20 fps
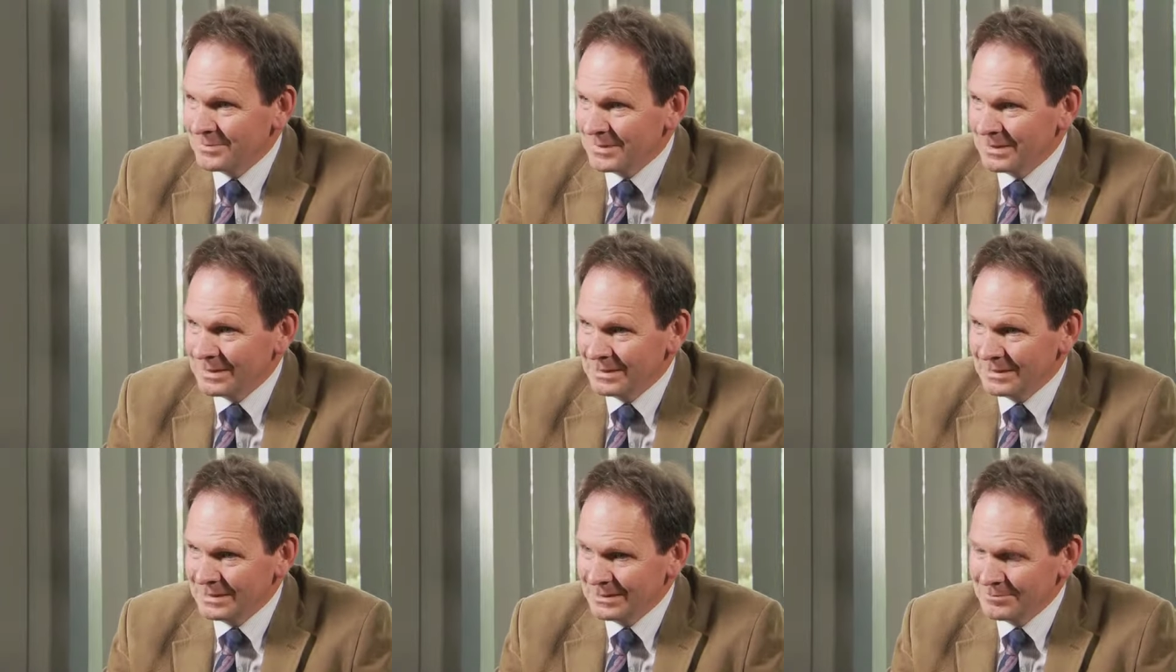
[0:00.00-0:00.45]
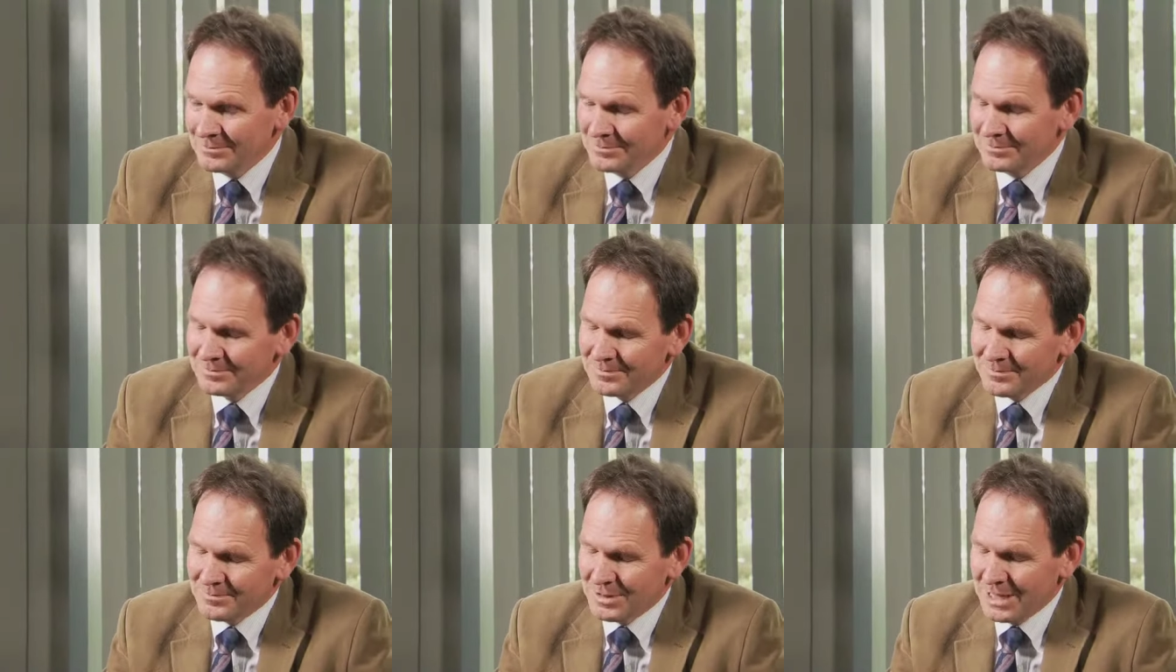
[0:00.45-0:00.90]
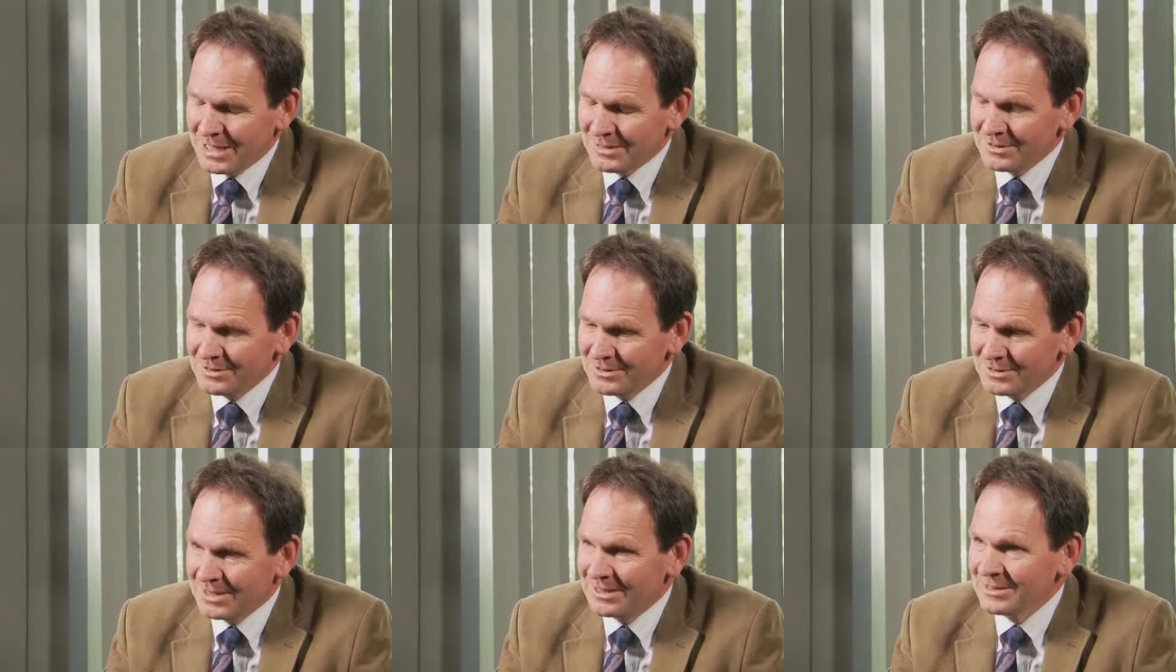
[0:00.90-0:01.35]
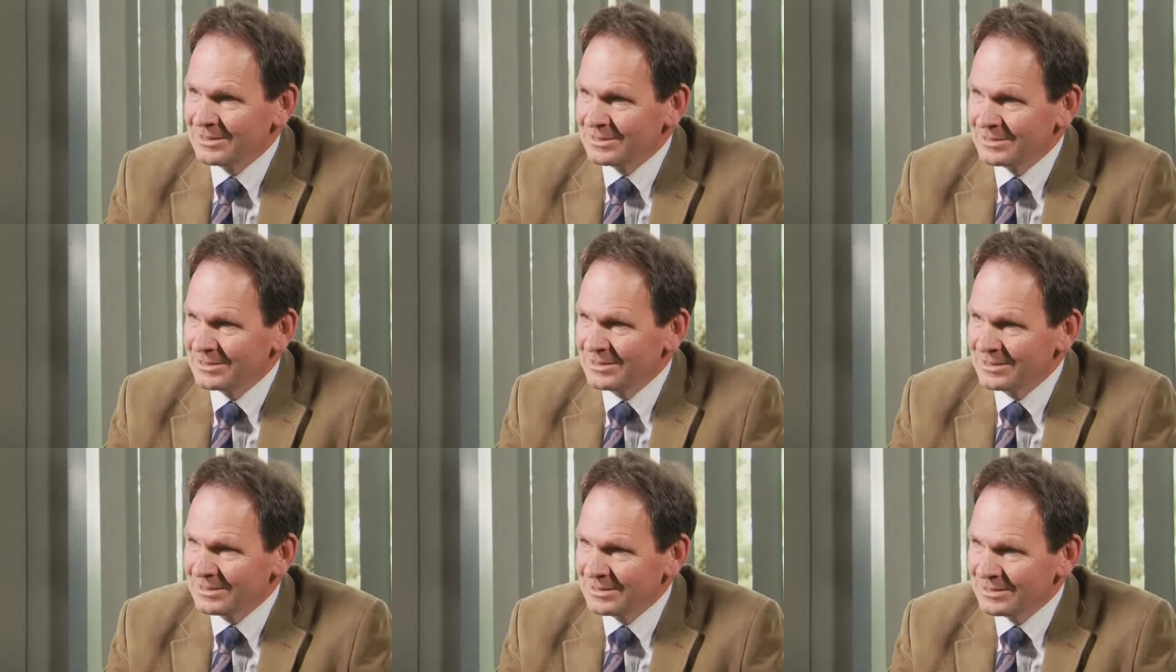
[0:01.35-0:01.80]
the
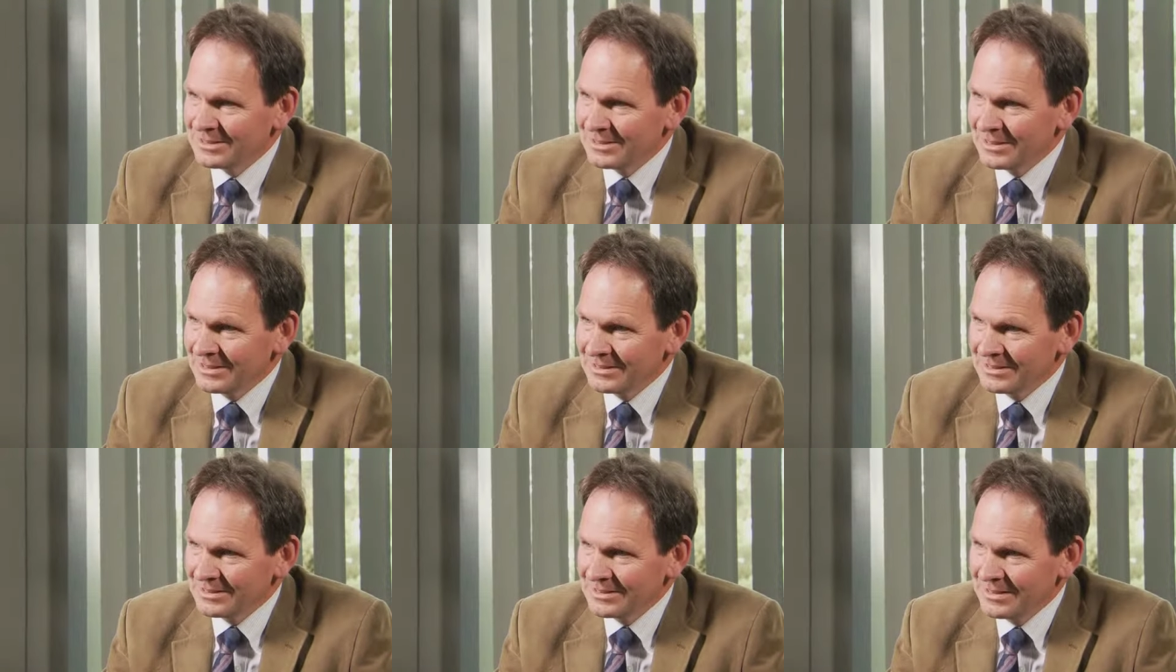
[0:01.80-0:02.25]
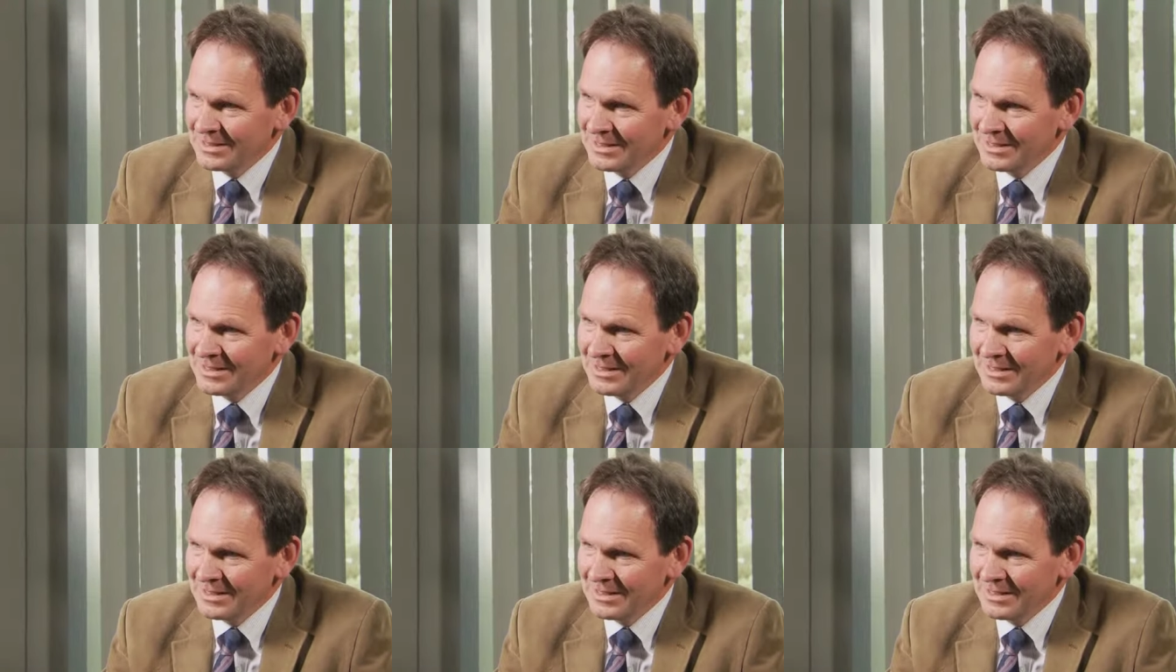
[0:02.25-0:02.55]
pathogenesis and